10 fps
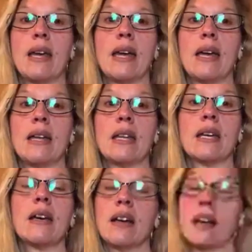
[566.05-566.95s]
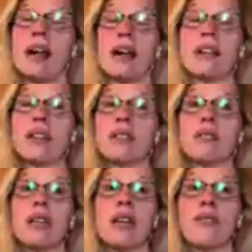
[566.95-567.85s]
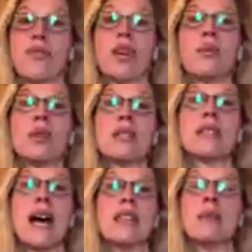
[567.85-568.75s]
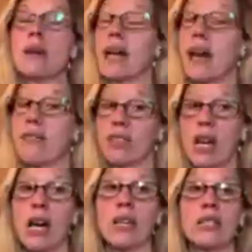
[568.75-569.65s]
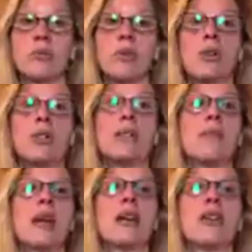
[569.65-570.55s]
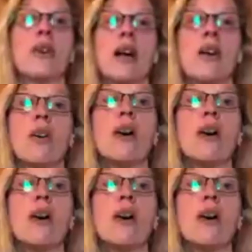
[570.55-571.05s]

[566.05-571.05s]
And you know, for anyone that's had them, I have not experienced them, but I know how